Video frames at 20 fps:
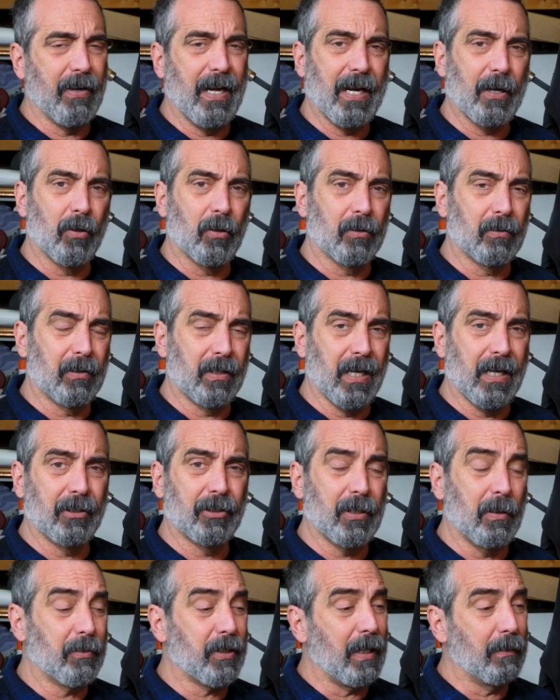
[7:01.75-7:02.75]
angle gun,
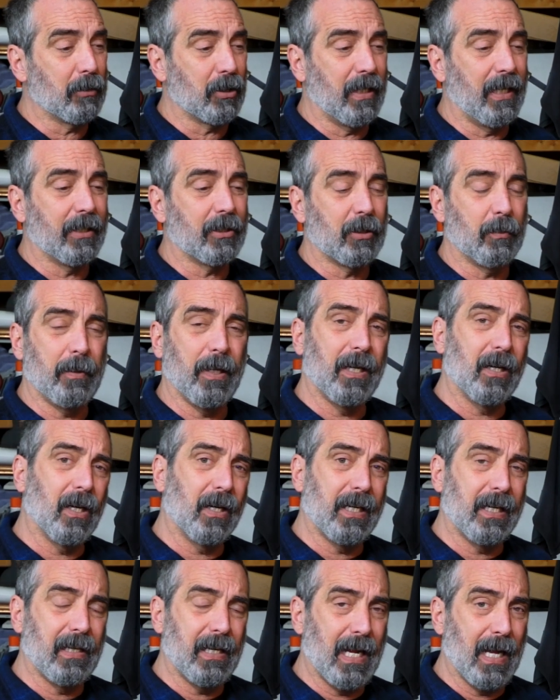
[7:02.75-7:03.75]
sometimes less, depending
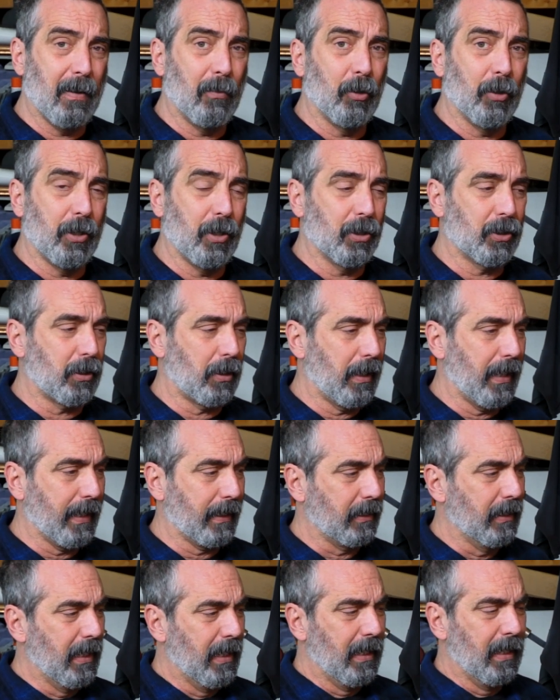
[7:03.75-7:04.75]
on the ammo that you
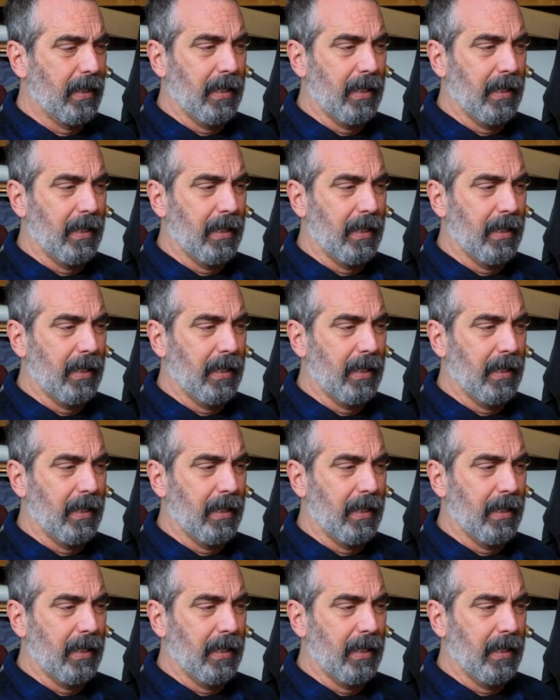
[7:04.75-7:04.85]
select.